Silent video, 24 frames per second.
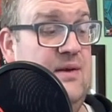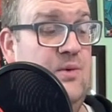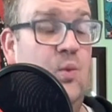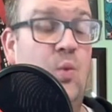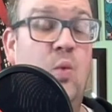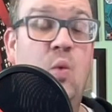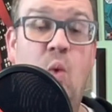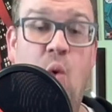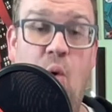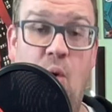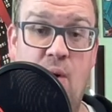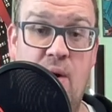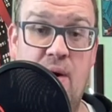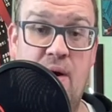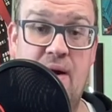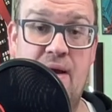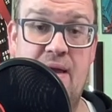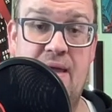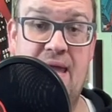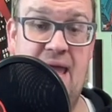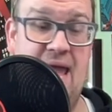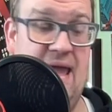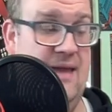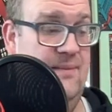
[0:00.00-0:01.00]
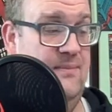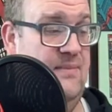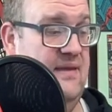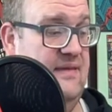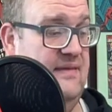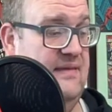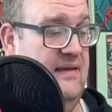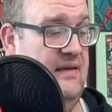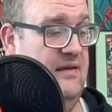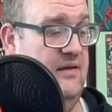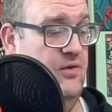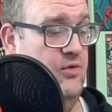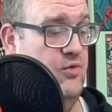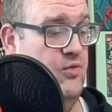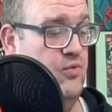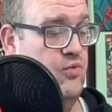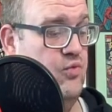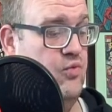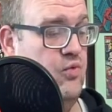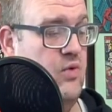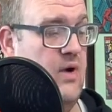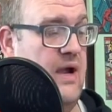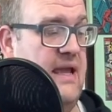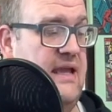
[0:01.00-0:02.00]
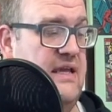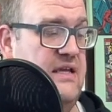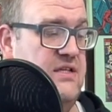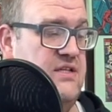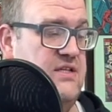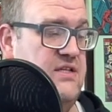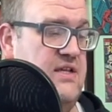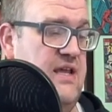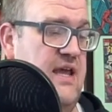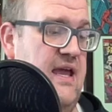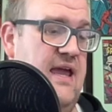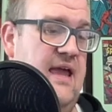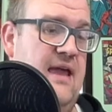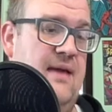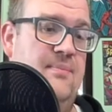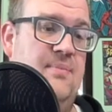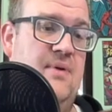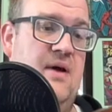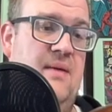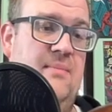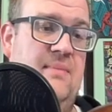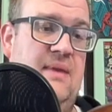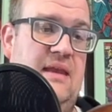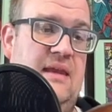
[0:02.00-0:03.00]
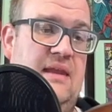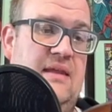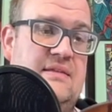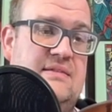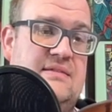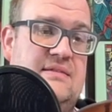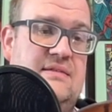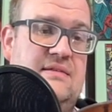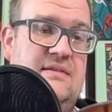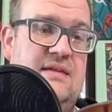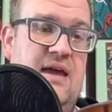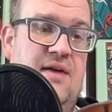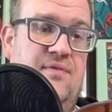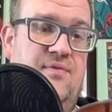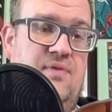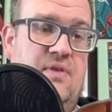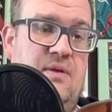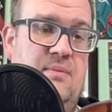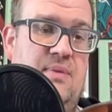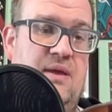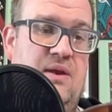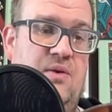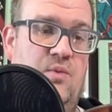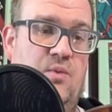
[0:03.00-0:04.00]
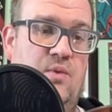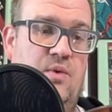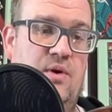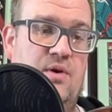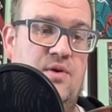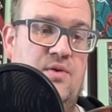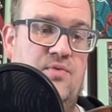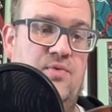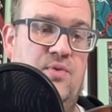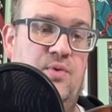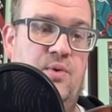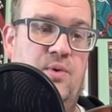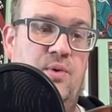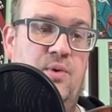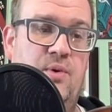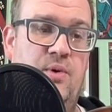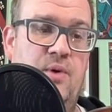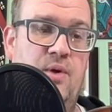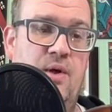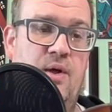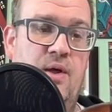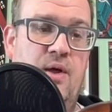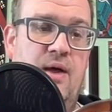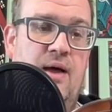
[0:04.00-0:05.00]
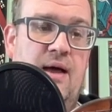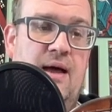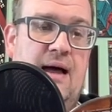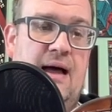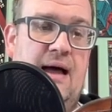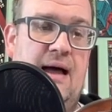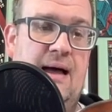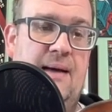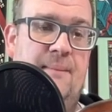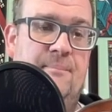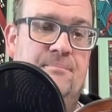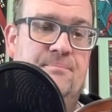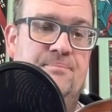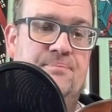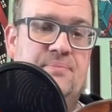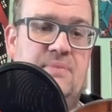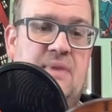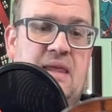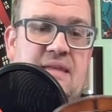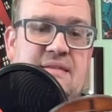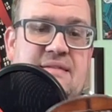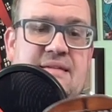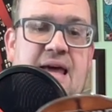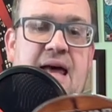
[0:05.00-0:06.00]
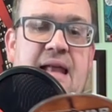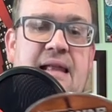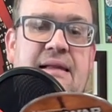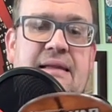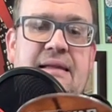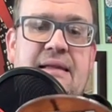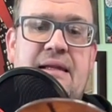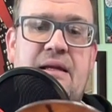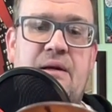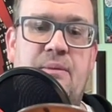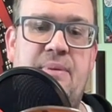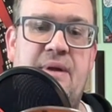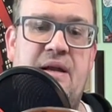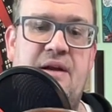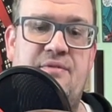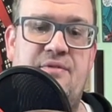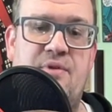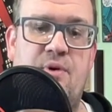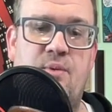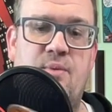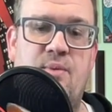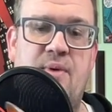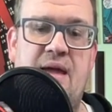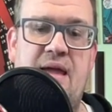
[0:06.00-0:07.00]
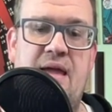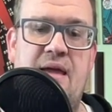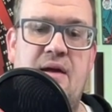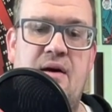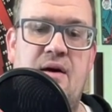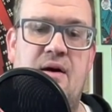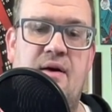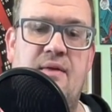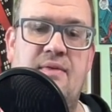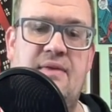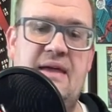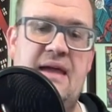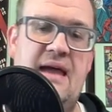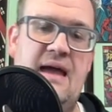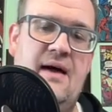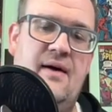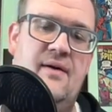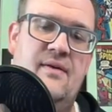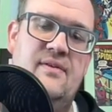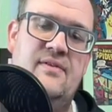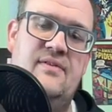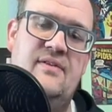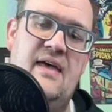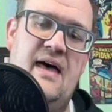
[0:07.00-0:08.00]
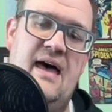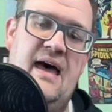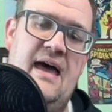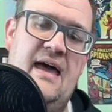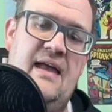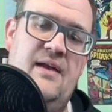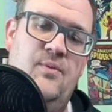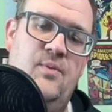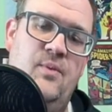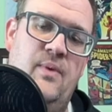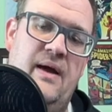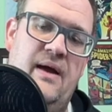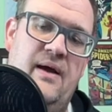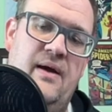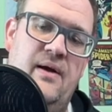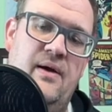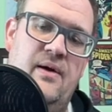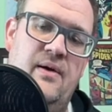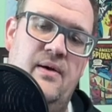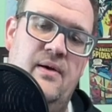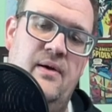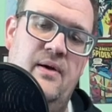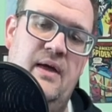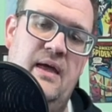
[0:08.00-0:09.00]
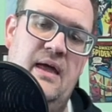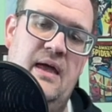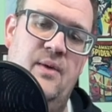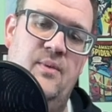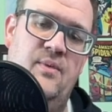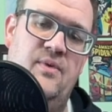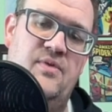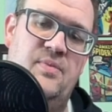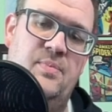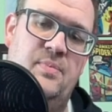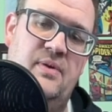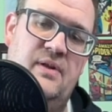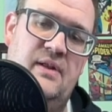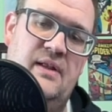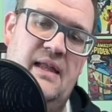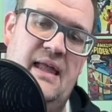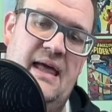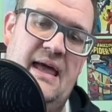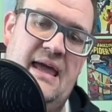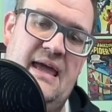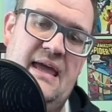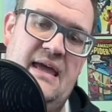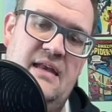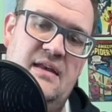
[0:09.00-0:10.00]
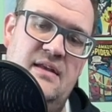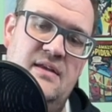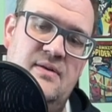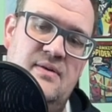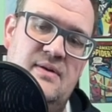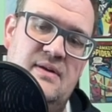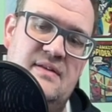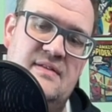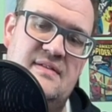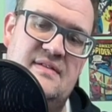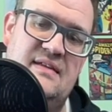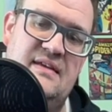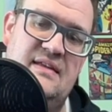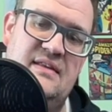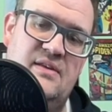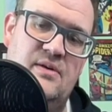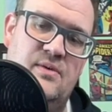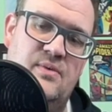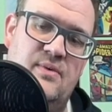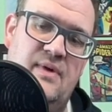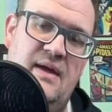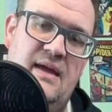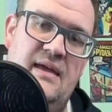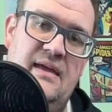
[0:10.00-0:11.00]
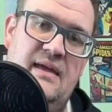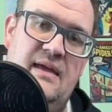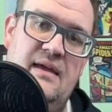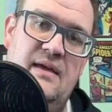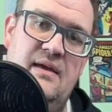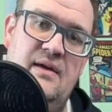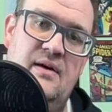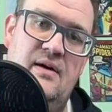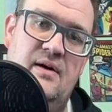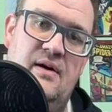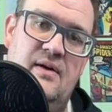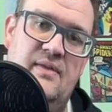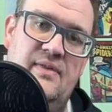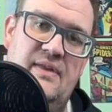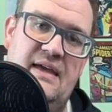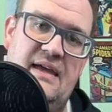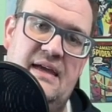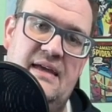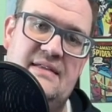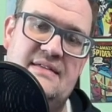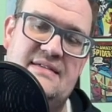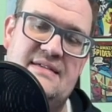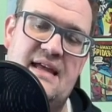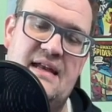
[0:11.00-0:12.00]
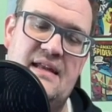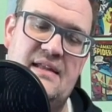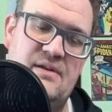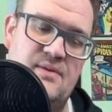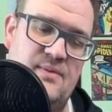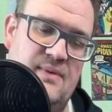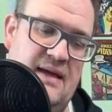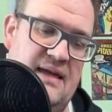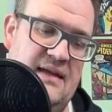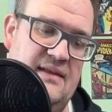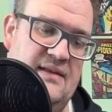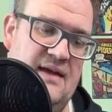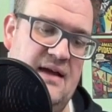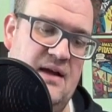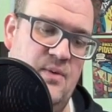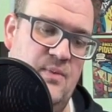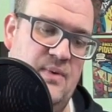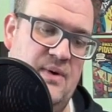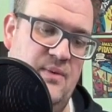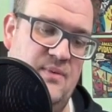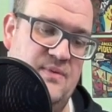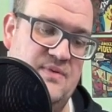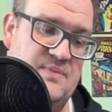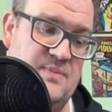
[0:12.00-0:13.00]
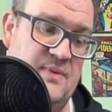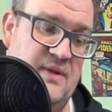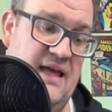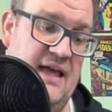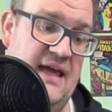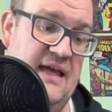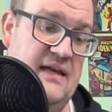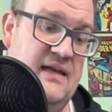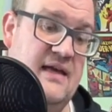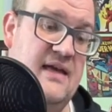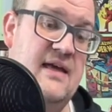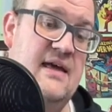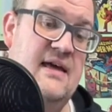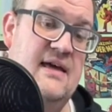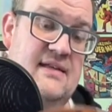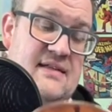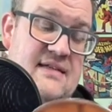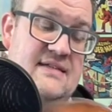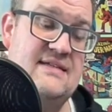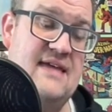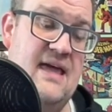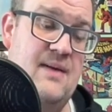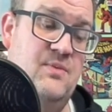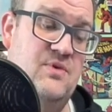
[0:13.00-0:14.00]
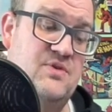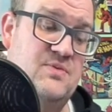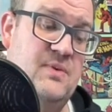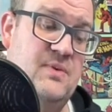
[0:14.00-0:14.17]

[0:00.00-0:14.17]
War game is in great shape. I mean, it's definitely been wonderful. It's got a little bit of a ring on the outside where it was played. You can see the ringing on the inside of the ring there where it was played. This game was